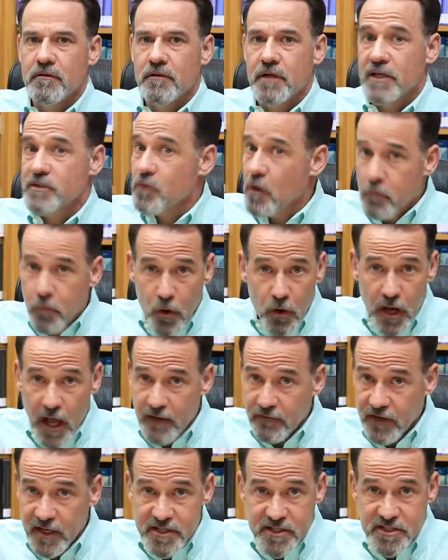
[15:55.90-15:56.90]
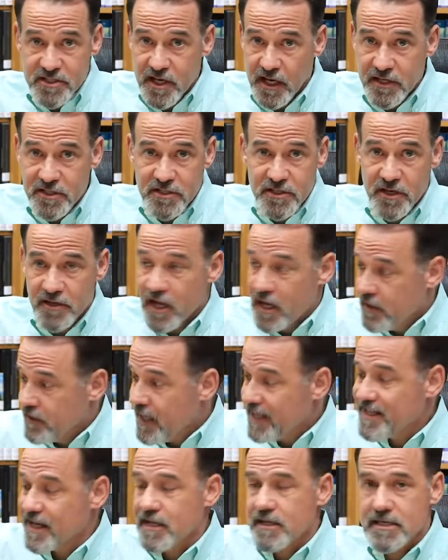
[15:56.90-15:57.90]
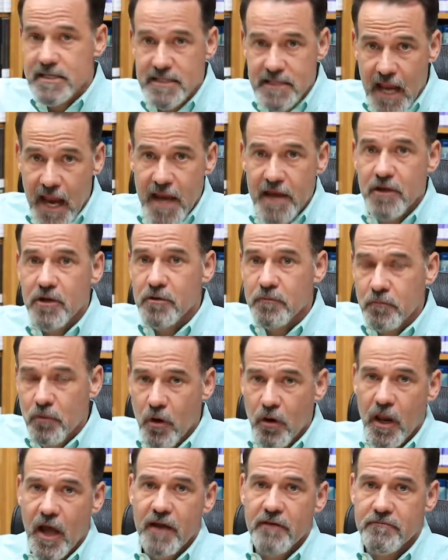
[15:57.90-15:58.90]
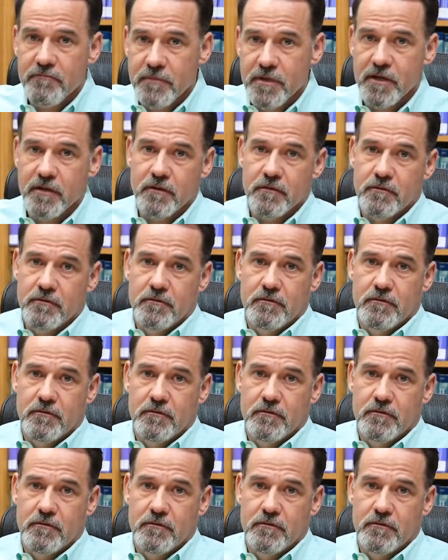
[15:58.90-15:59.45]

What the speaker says: That's what pro-life legislation does. That's a standard pro-life bill.